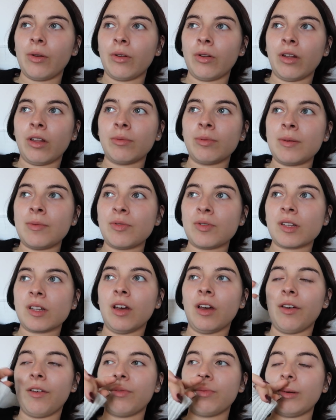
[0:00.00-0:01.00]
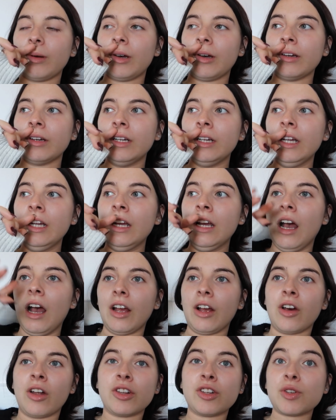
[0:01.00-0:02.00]
on in other people's lives. But
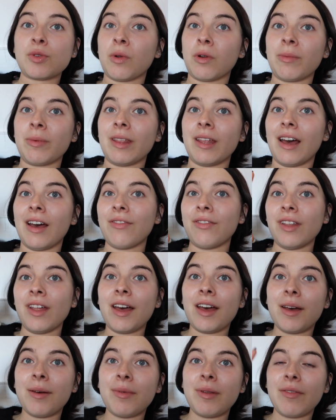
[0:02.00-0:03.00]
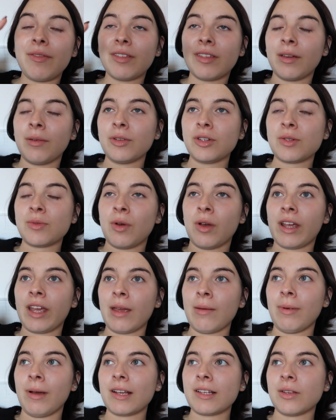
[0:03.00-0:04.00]
I kind of just want to be there for them and everything, which is why I
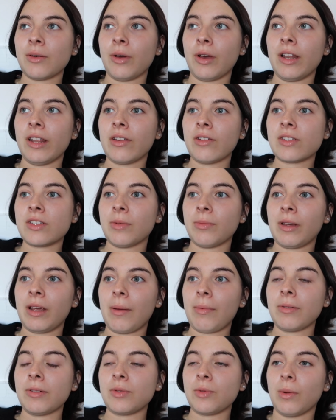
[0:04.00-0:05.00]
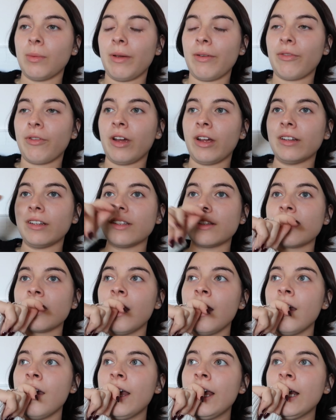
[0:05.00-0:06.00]
came back so early because something happened to one of my friends
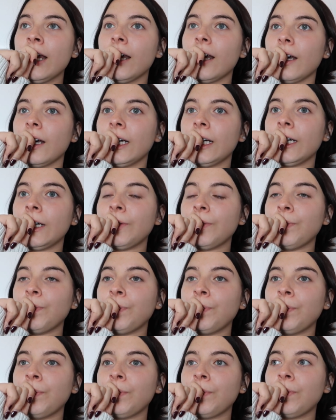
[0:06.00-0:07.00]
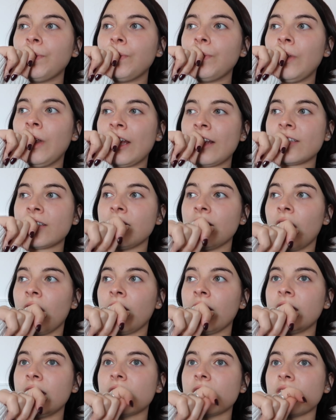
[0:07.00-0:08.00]
um, last
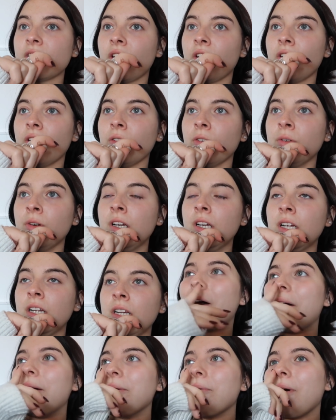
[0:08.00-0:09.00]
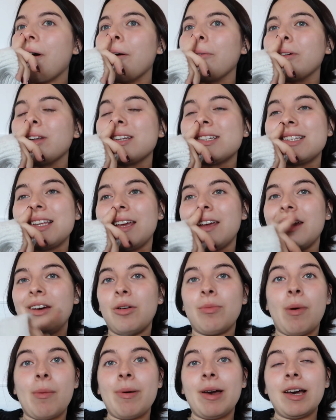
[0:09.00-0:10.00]
night. So, so I'm going to sit here
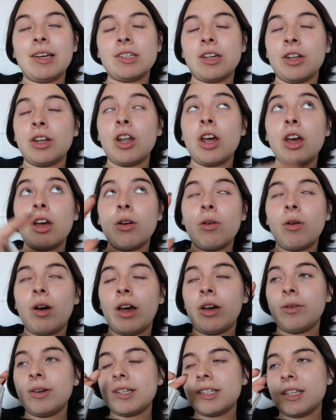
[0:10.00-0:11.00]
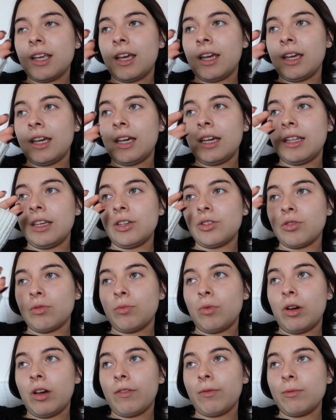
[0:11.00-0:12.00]
on my bed. I know I always say that you
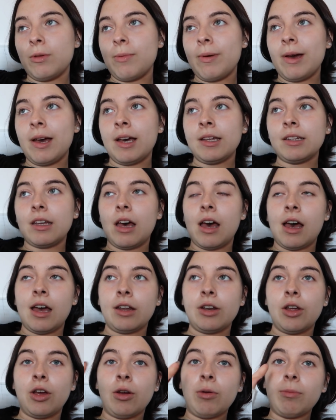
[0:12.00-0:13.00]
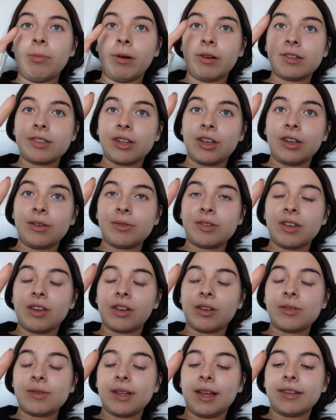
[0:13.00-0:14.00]
shouldn't work from your bed. I know, but certain
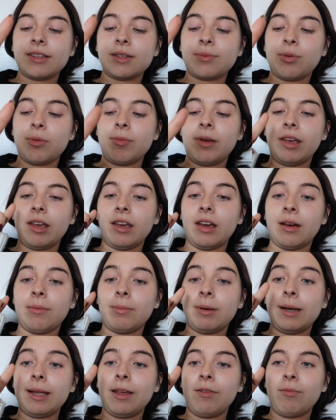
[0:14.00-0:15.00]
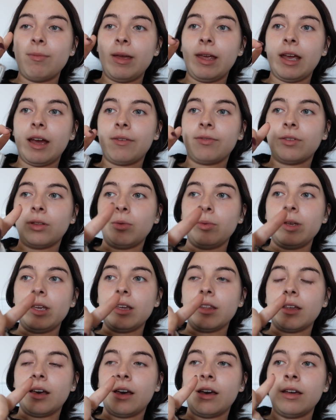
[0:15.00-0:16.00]
circumstances permit it. And believe me, after the
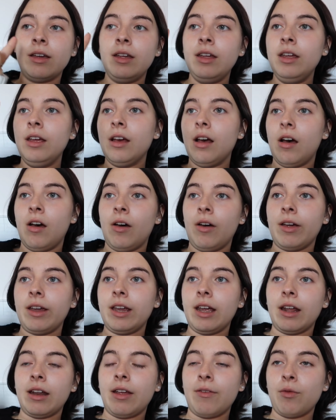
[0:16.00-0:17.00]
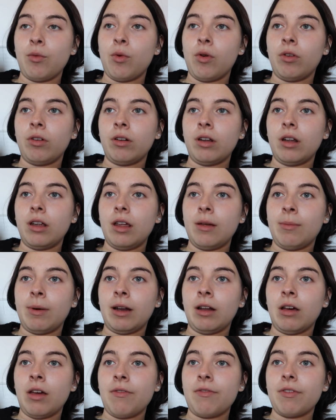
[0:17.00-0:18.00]
week that I and everyone in my
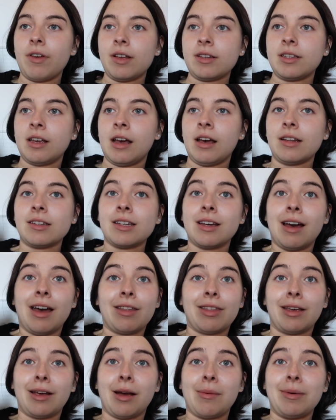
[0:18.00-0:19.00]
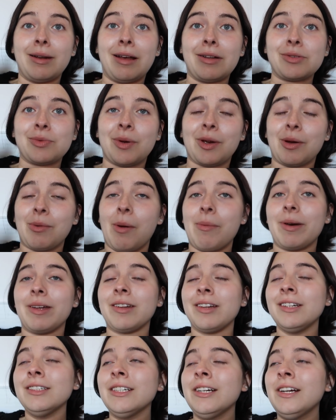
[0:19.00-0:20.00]
life has had. I think I'm allowed to work on my
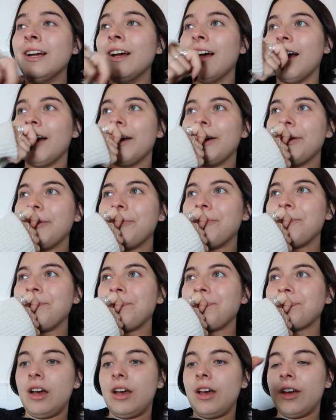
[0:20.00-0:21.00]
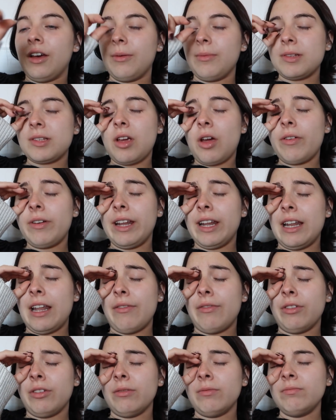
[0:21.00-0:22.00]
bed. Um, um, it's currently
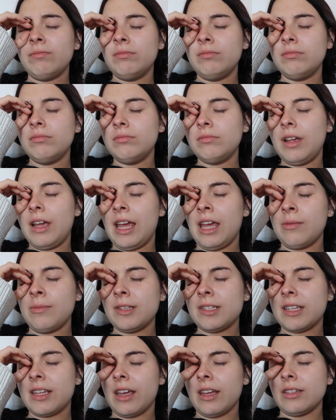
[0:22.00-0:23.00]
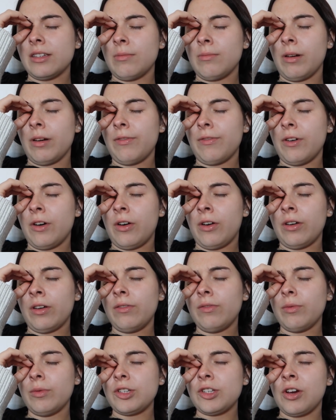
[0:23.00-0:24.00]
11. Aim is to get done by
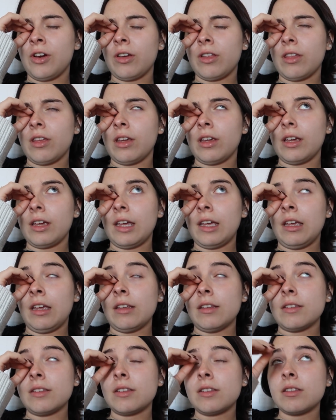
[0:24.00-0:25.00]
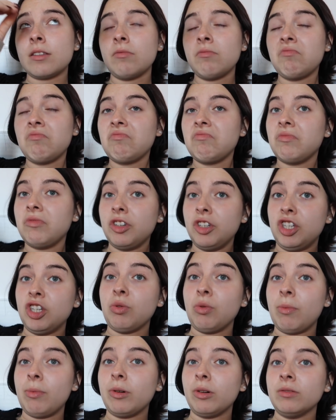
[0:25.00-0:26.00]
5, which I think is
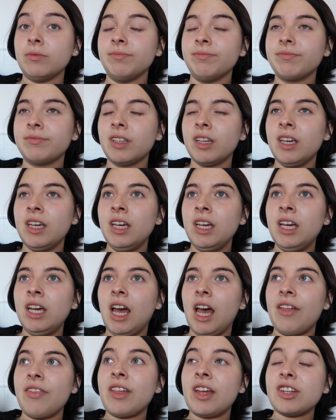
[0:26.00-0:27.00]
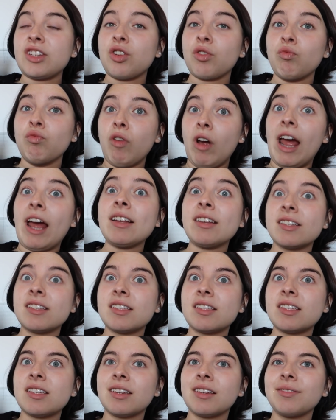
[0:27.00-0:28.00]
doable. And then to
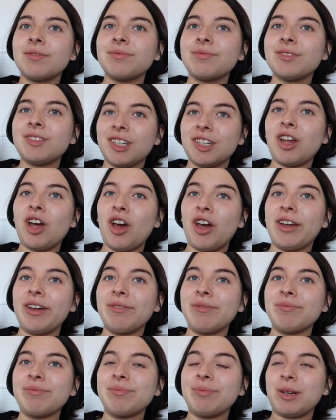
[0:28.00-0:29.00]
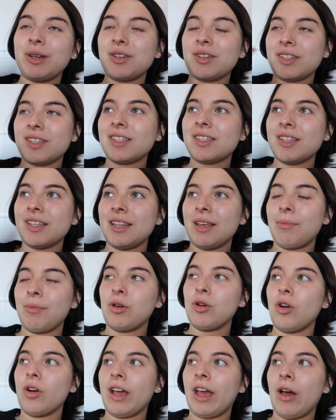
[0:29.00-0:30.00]
rest tonight because then we've
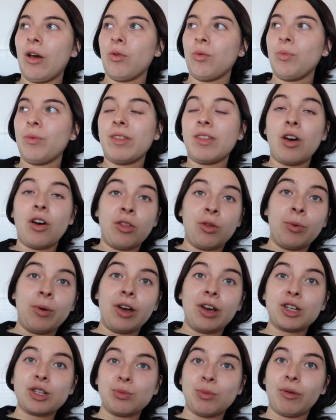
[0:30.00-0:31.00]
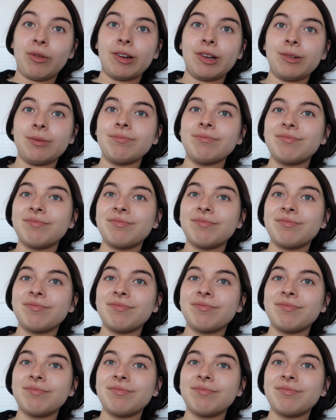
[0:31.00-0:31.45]
got to get on with other work tomorrow.